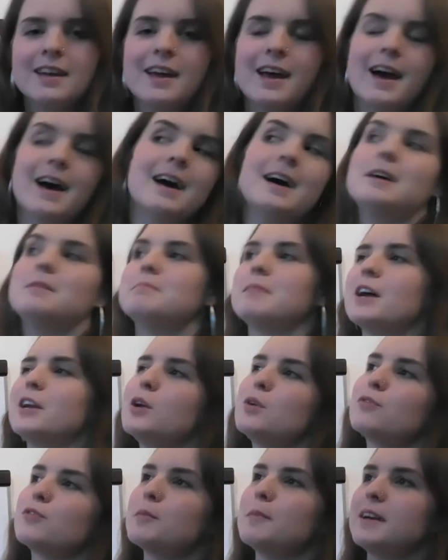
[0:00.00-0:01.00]
I know
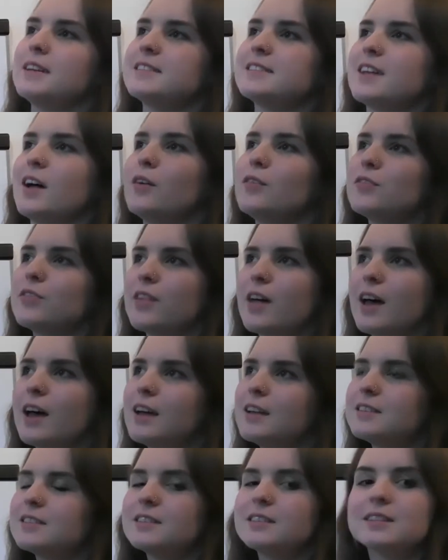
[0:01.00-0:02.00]
for myself
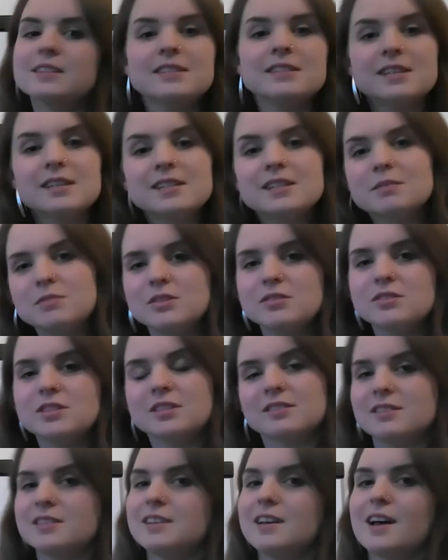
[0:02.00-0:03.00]
that listening to music
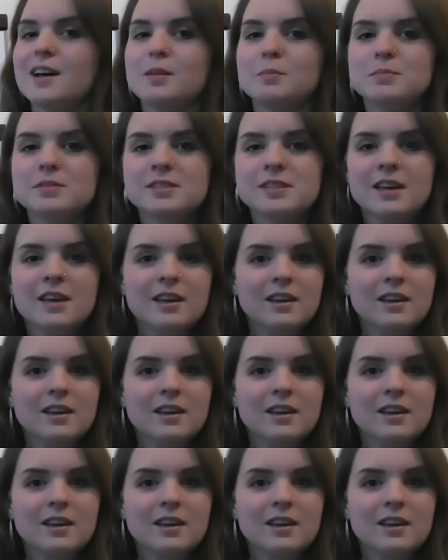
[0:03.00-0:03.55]
really helps.